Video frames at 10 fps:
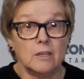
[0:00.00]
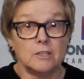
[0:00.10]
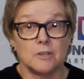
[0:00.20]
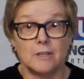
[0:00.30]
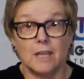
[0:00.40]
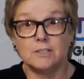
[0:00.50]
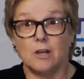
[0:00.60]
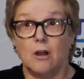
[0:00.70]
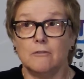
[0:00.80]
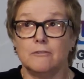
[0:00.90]
So I'd like to
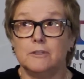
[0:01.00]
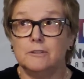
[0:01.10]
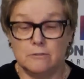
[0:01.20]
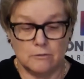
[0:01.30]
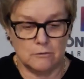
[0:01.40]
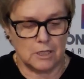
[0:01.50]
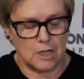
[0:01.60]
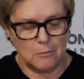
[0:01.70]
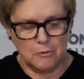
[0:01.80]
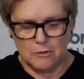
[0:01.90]
offer you a
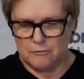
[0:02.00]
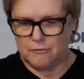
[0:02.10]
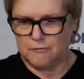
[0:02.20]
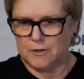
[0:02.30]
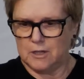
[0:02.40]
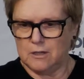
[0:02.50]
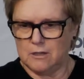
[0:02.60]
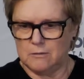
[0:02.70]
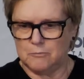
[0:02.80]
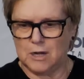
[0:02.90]
couple of
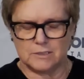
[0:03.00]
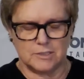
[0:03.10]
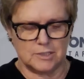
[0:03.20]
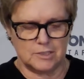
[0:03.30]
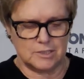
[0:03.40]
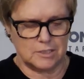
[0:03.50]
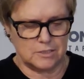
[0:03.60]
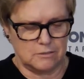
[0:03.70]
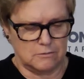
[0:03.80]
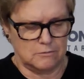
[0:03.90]
practices as
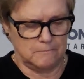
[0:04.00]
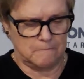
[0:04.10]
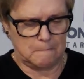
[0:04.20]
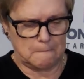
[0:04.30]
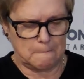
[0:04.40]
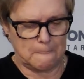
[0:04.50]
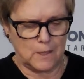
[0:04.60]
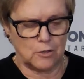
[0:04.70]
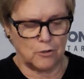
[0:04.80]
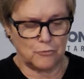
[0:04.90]
you
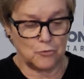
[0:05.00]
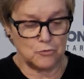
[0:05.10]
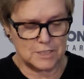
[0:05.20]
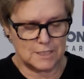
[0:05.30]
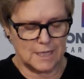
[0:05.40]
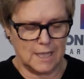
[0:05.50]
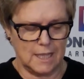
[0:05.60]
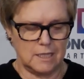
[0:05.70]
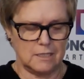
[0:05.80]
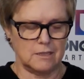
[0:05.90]
go through
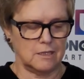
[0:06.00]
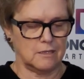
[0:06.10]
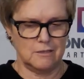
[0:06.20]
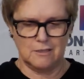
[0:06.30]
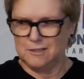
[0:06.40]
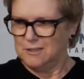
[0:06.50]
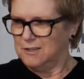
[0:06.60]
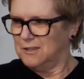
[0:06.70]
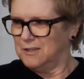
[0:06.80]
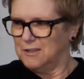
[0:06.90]
today. And
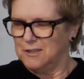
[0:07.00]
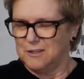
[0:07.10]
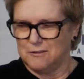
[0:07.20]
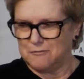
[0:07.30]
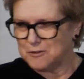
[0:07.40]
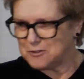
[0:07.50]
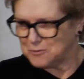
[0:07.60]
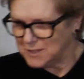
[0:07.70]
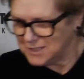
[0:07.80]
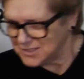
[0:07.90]
the first
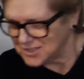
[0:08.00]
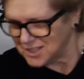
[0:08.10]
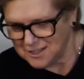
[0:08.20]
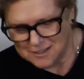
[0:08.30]
one is